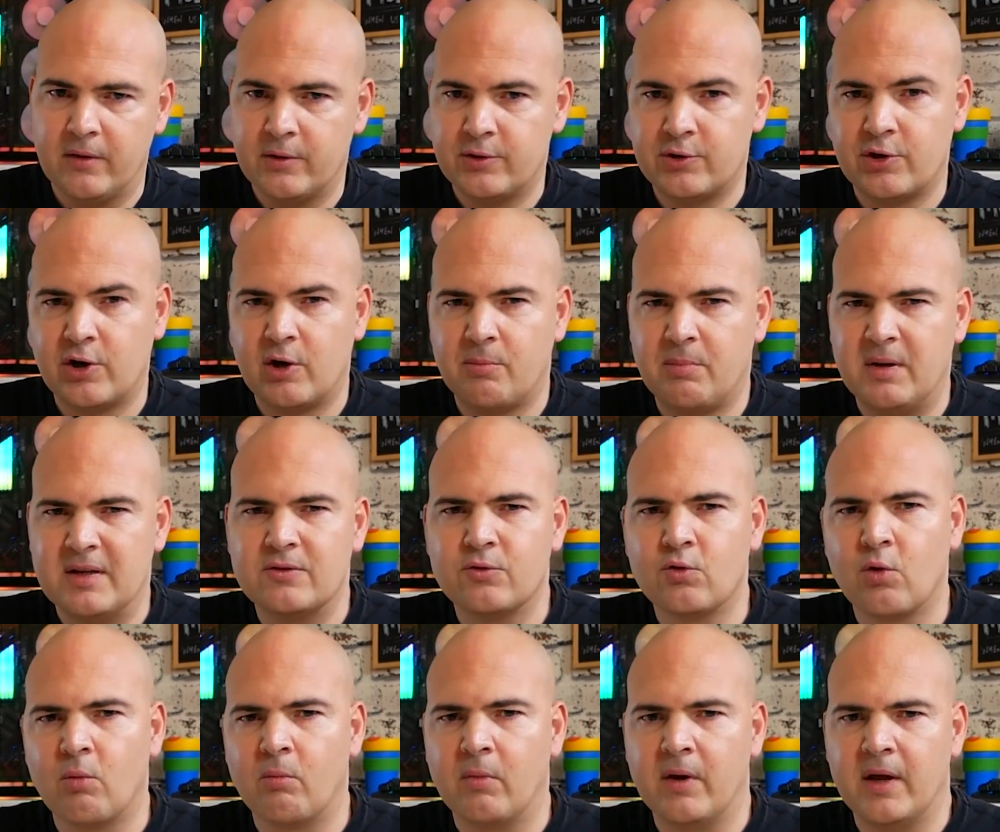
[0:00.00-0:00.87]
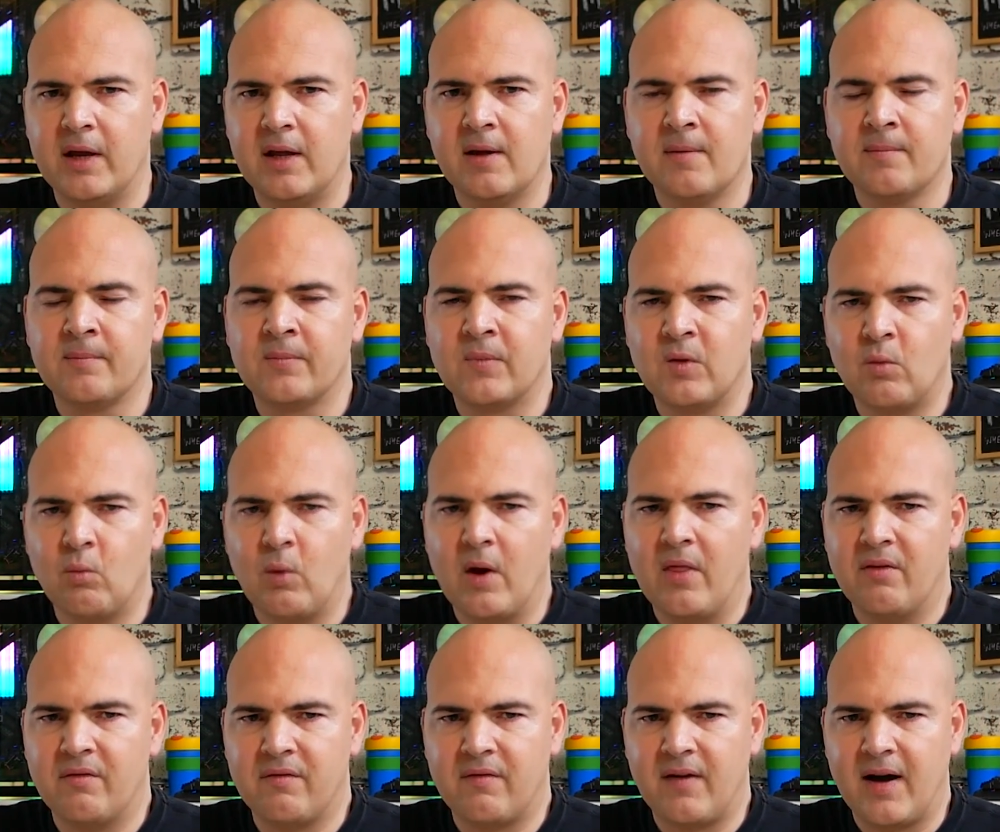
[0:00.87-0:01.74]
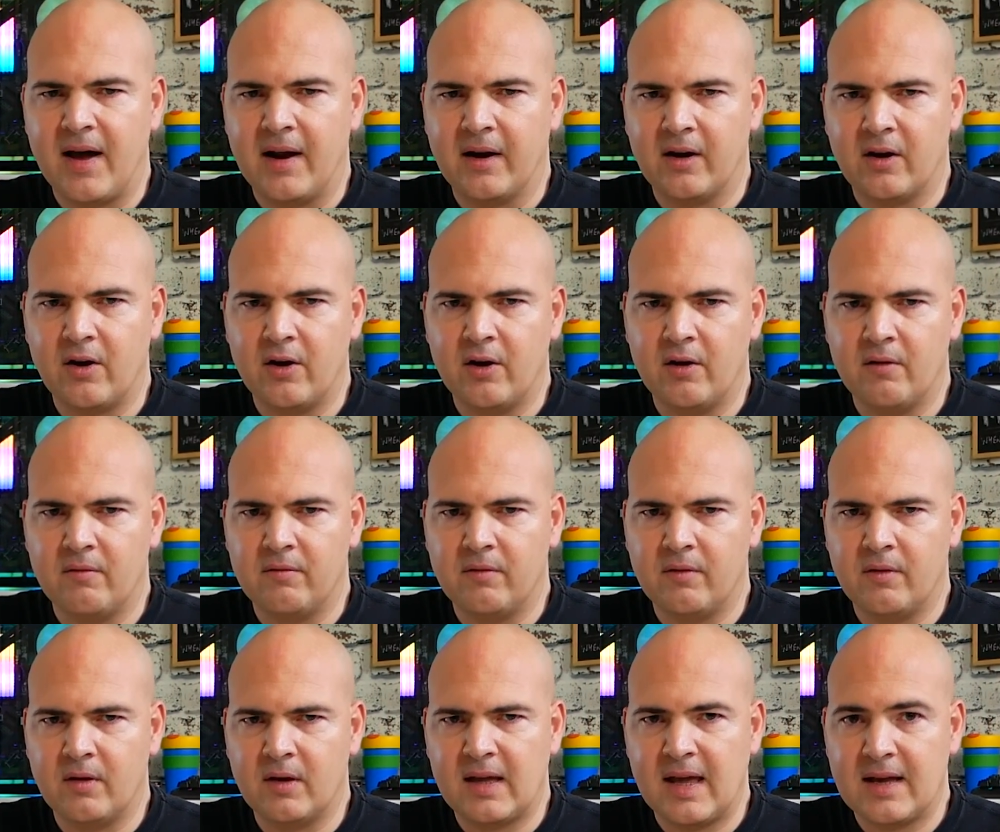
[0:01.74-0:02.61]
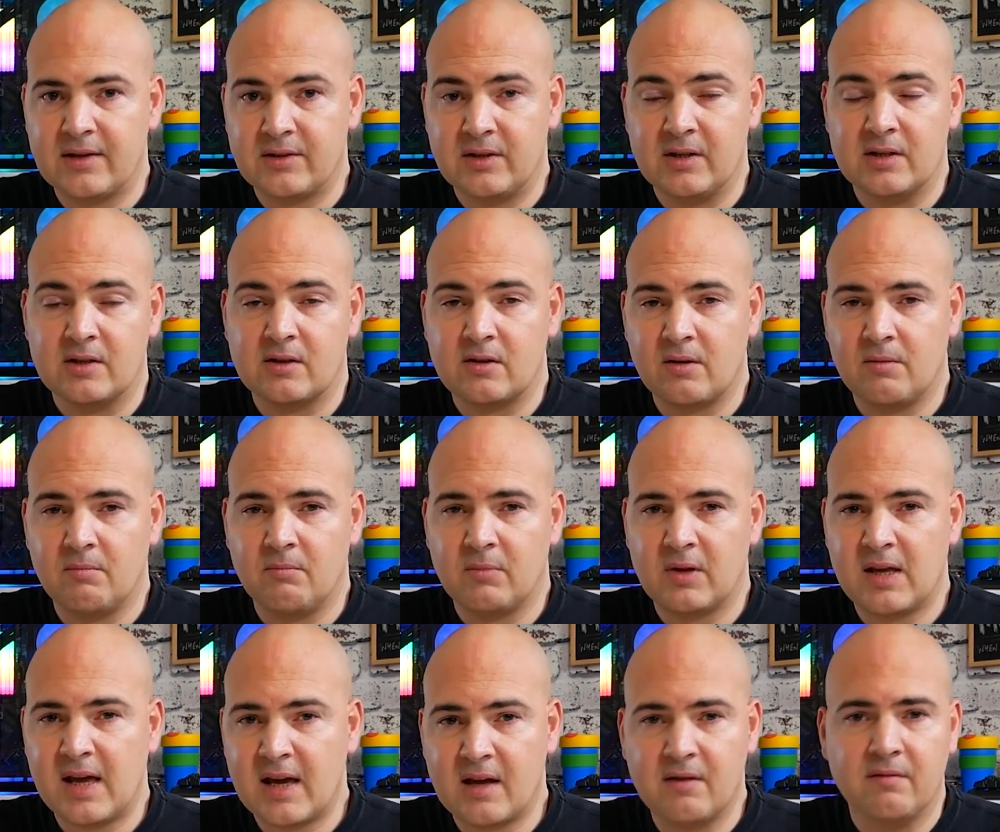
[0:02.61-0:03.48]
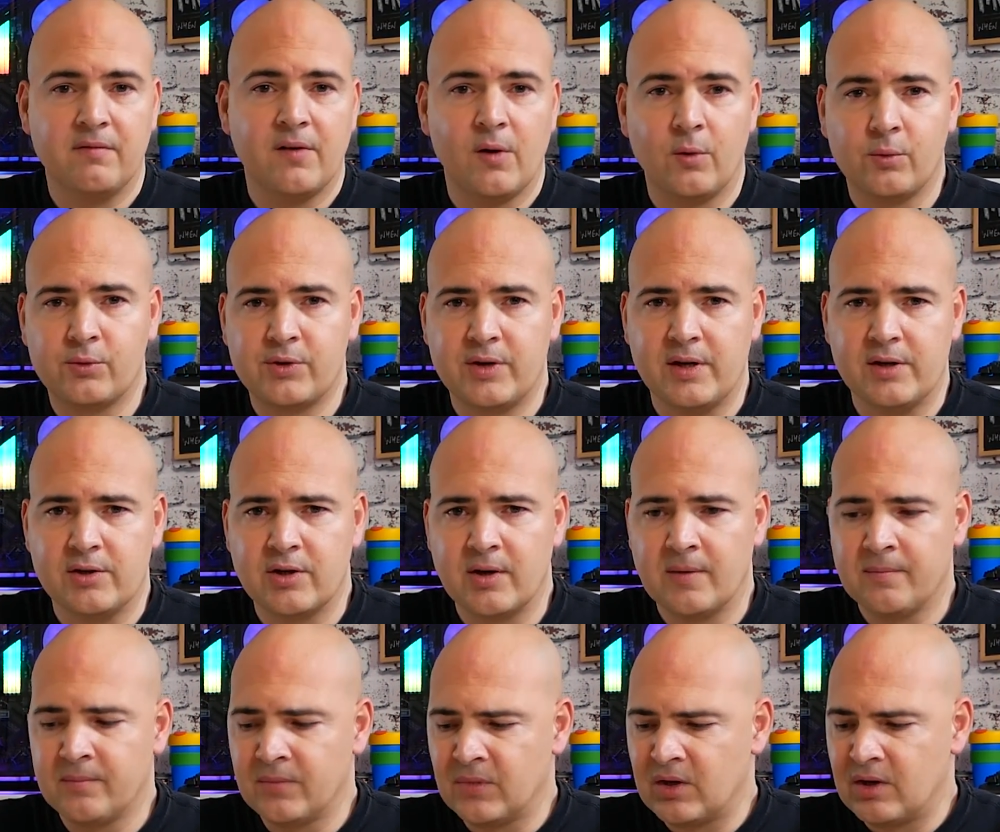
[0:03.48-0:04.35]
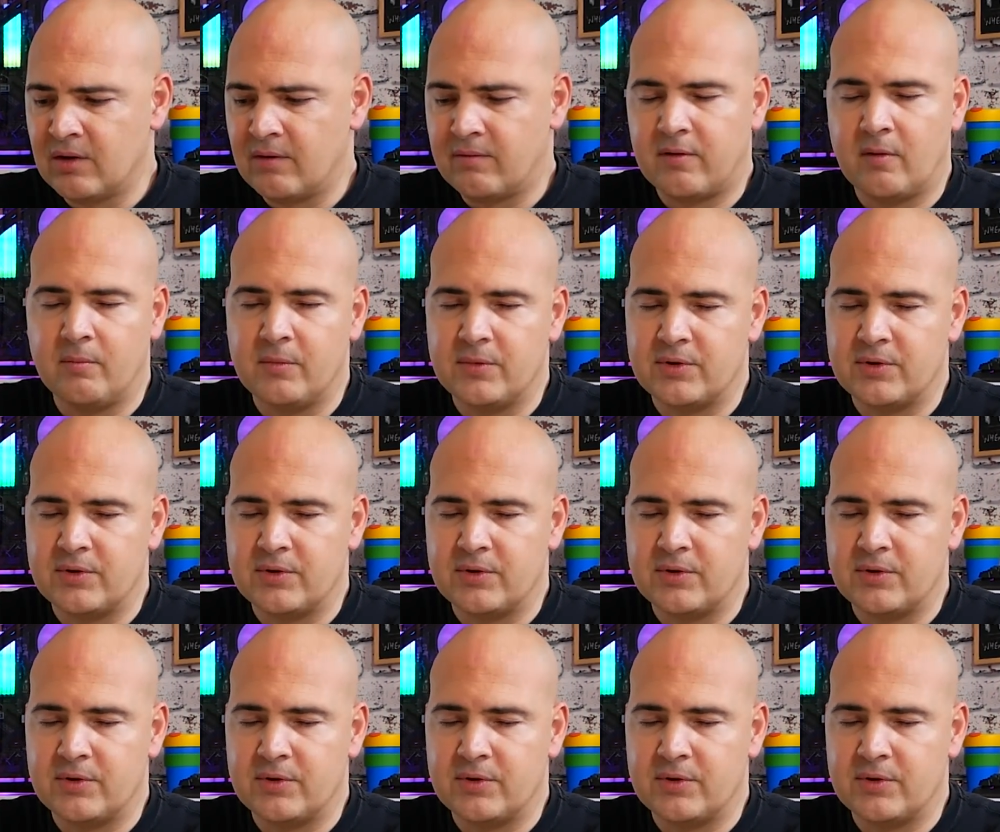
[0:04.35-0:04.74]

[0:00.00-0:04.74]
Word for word: The chirp is normally when the fan kind of gets its kick of voltage from